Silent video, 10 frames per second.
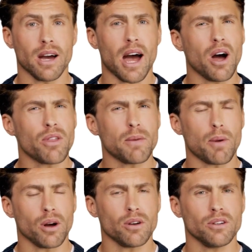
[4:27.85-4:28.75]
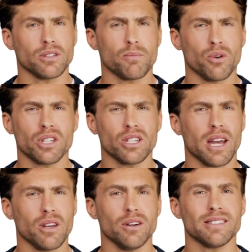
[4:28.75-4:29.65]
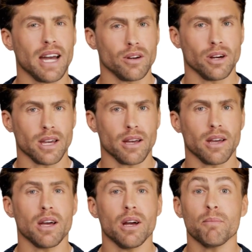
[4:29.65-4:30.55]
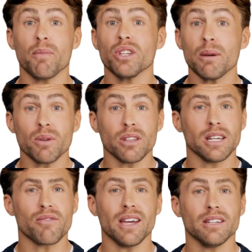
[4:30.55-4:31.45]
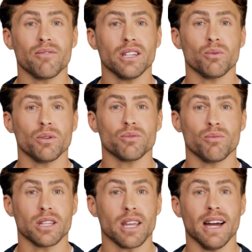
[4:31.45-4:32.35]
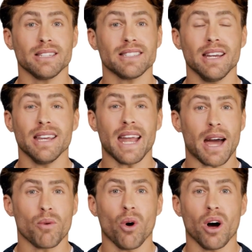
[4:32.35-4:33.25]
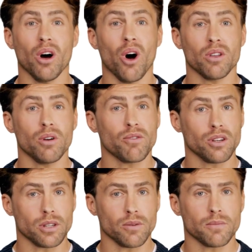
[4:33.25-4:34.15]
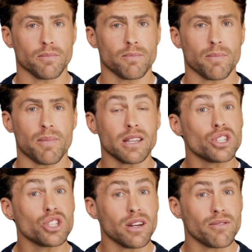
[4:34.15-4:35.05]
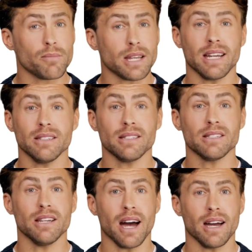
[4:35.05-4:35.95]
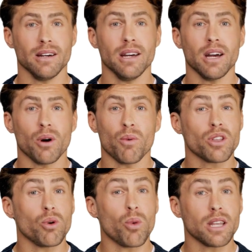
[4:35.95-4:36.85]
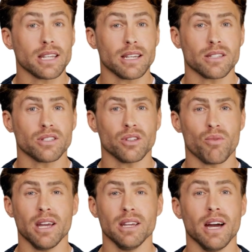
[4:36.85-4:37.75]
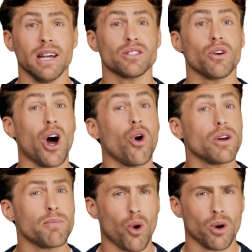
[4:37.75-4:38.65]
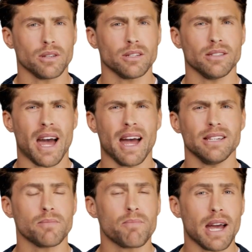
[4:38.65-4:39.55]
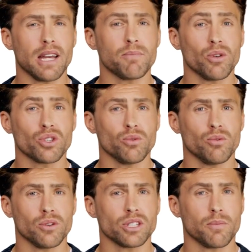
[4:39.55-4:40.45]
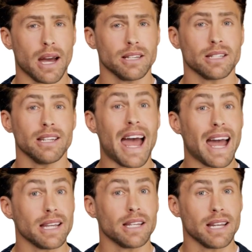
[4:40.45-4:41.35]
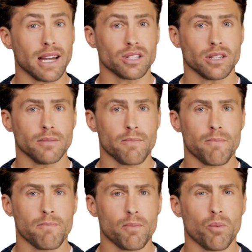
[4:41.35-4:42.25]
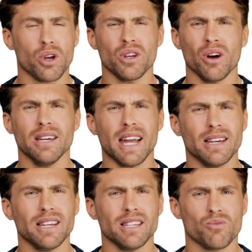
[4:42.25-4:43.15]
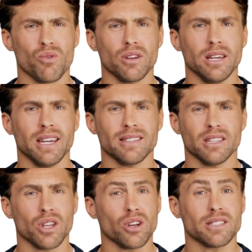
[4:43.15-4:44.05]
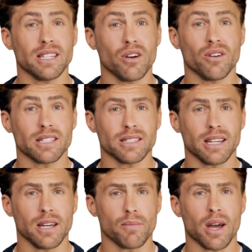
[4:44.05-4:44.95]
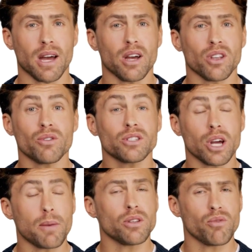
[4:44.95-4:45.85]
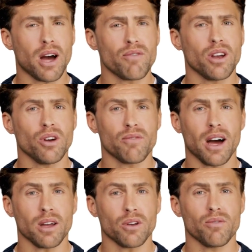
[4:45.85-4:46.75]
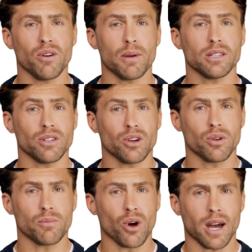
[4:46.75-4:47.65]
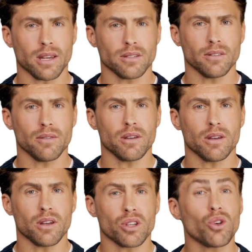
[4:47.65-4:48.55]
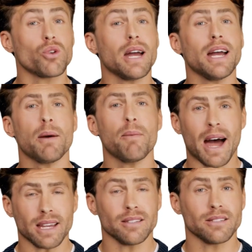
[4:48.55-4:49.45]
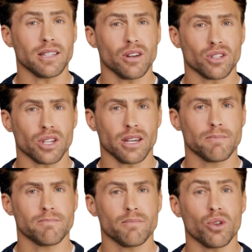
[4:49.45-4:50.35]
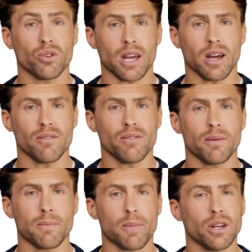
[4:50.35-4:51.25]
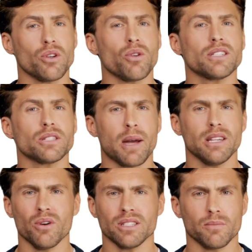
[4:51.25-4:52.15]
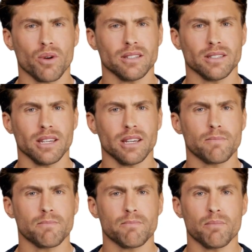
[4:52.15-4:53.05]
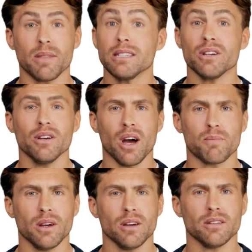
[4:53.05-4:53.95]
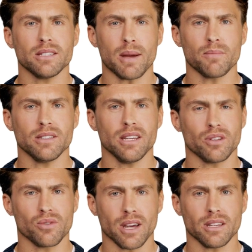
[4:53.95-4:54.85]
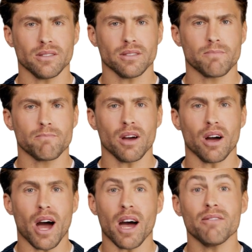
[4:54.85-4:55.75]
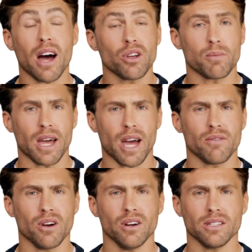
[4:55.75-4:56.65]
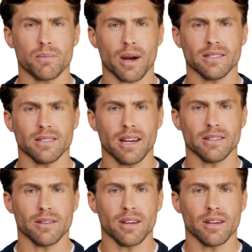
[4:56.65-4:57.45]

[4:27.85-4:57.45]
Healthy partners appreciate your integrity. Manipulative individuals realize they can't walk all over you. This shift begins inside, with your willingness to recognize your own importance and demand mutual respect in any connection. When your identity is rooted in secure self-esteem, you stop deriving your value from external praise. You create a balanced synergy. You give, but you expect reciprocity. These are not mere tips and tricks. High-value behavior is a mindset.